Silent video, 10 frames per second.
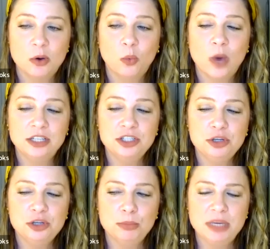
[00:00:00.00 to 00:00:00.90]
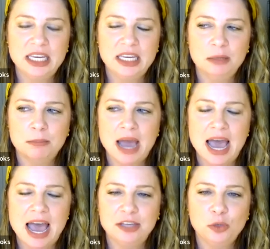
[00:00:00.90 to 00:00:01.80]
What do you mean
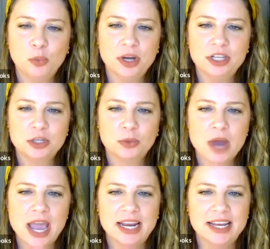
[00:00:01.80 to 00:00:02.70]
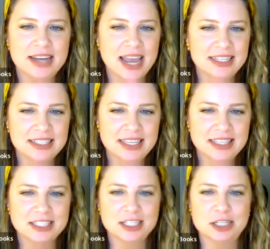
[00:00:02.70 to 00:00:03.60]
by you wanted to write a
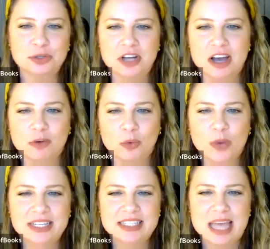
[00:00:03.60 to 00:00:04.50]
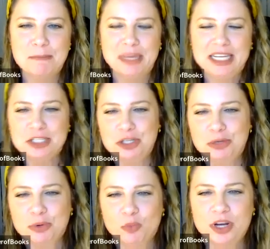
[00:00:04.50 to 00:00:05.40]
19th century novel? What does that mean to
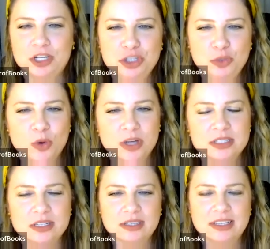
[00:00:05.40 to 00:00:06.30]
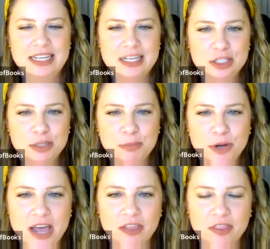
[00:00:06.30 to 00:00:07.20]
you, and what did you want to put
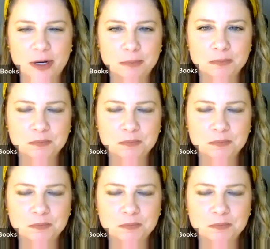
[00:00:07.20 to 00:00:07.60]
out there?